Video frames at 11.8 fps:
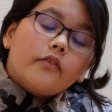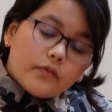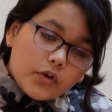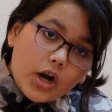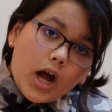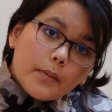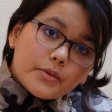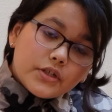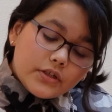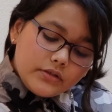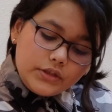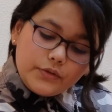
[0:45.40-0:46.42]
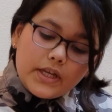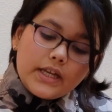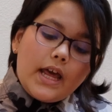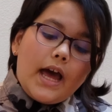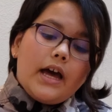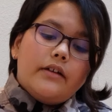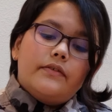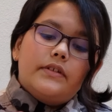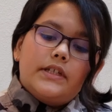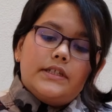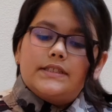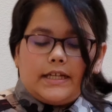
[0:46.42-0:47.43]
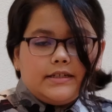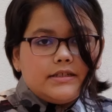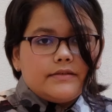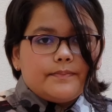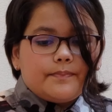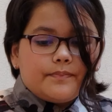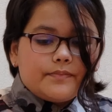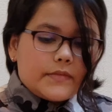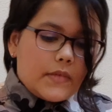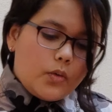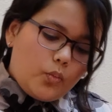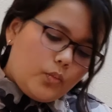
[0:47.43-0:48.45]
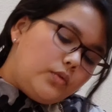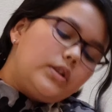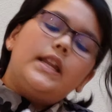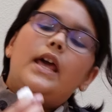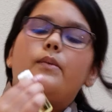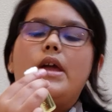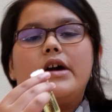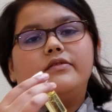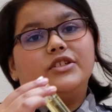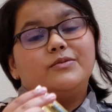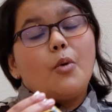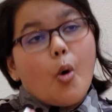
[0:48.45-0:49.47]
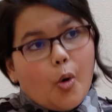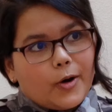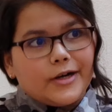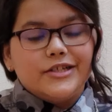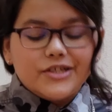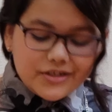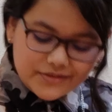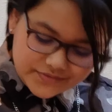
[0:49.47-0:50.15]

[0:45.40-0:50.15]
For optional, you can have a scent. Today we have orange.